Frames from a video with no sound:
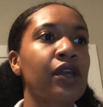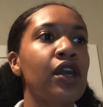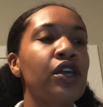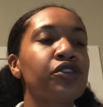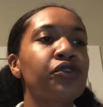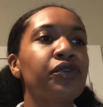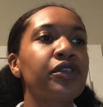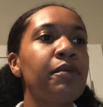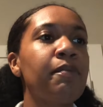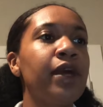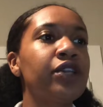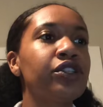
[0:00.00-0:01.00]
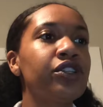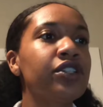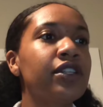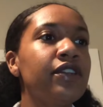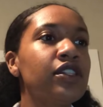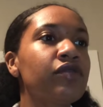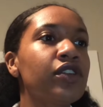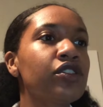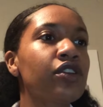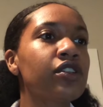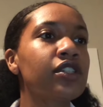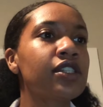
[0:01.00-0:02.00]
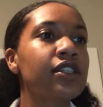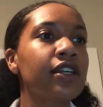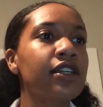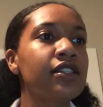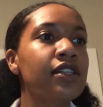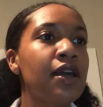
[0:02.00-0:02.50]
So for the measures, in this research, the studies